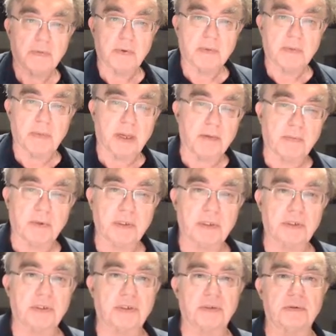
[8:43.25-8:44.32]
We may want to
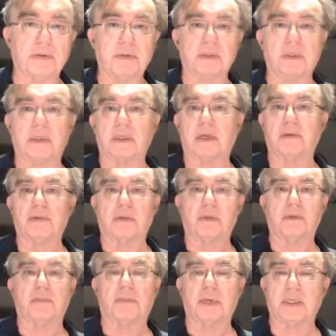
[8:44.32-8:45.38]
choose a note to
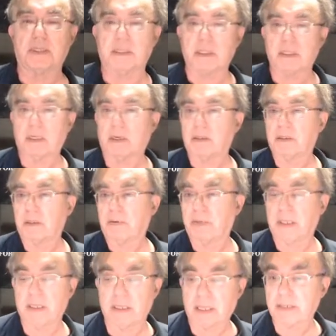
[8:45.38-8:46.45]
the person, uh, that we
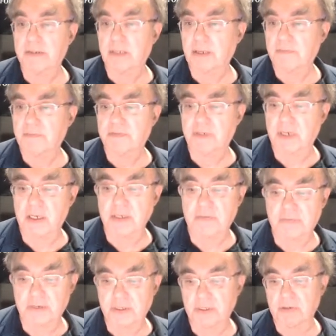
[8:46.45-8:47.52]
love, love science
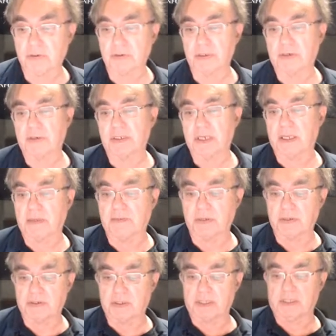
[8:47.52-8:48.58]
fiction, also has other
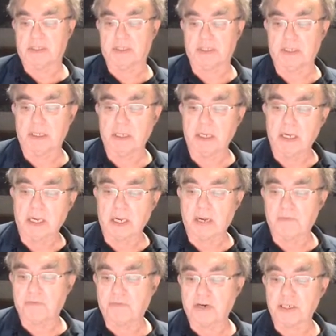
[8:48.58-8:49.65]
interests.
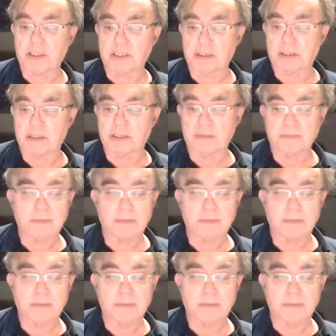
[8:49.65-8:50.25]
And freshness.